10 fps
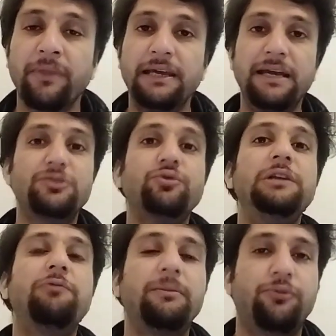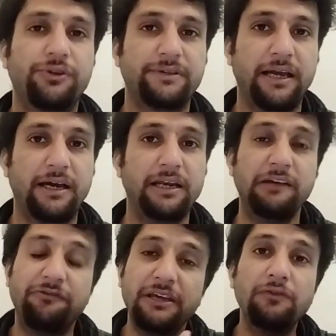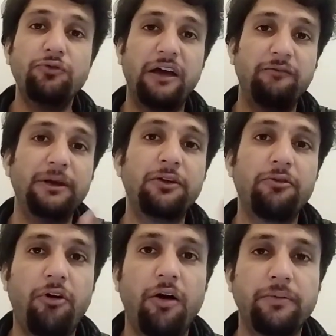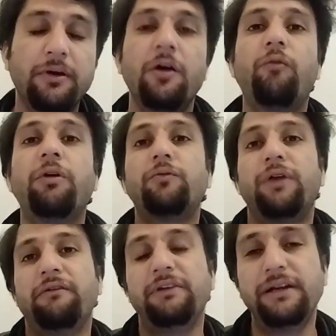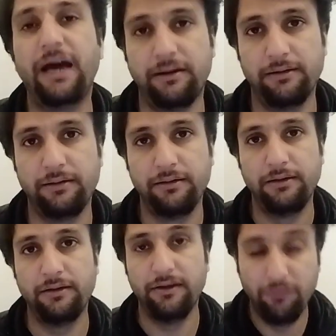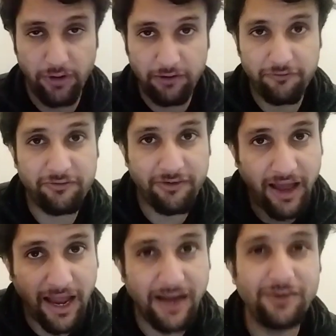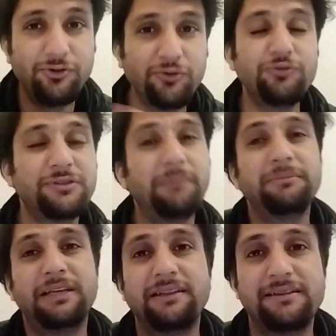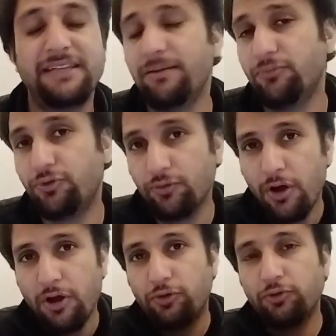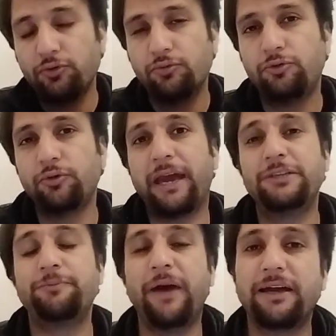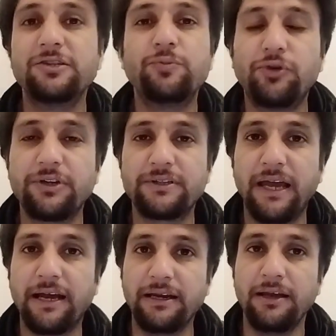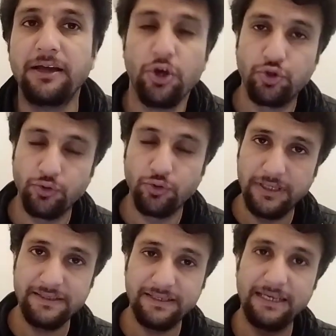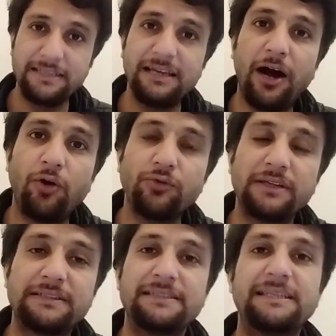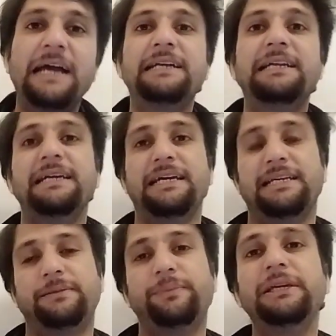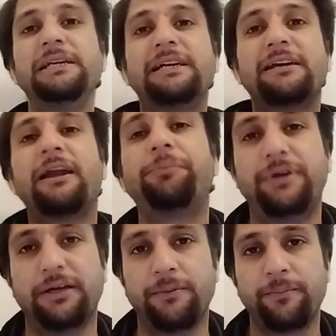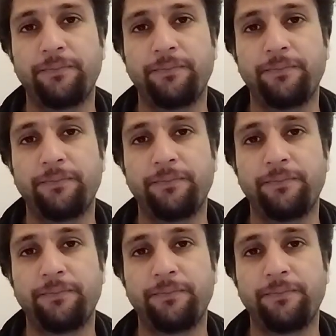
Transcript: he has only one motorcycle. If he would have been robbed, what would have he done? He would have tried to do something the same to catch back his motorcycle. So this is how the society is being corrupted.